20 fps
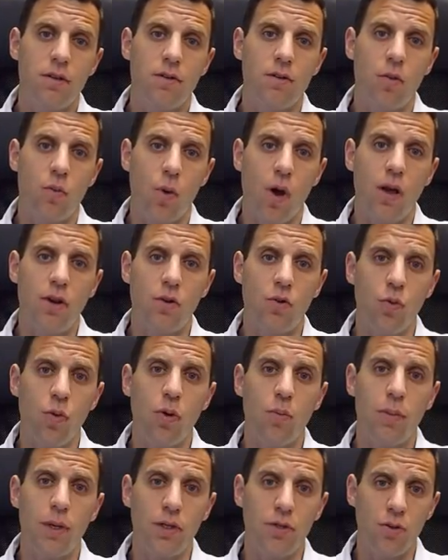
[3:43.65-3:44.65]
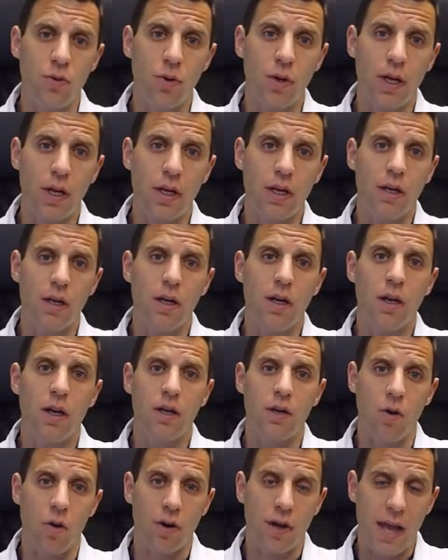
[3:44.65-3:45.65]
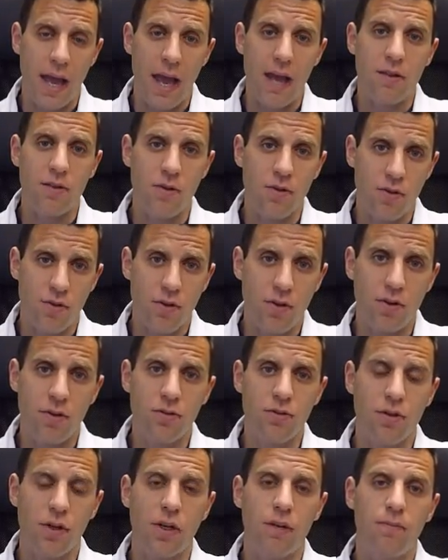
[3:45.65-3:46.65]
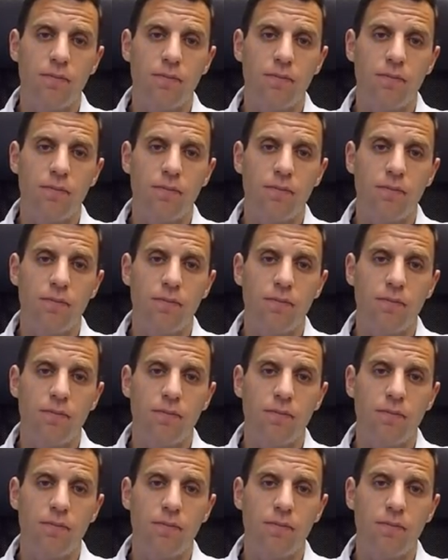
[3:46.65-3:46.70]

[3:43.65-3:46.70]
the one who will be doing your cancer surgery.